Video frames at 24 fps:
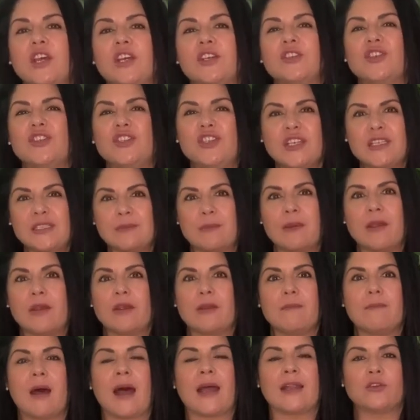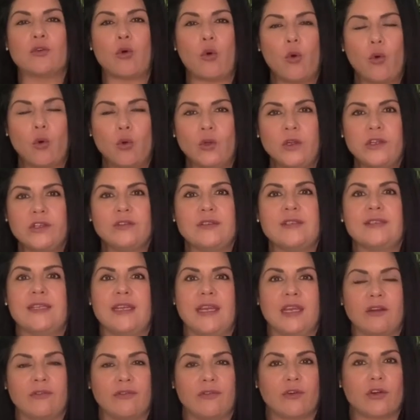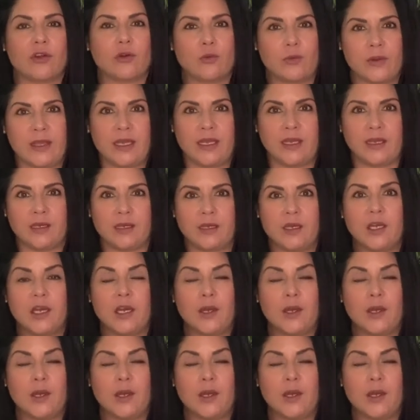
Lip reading: So just bear in mind, all you're seeing for a week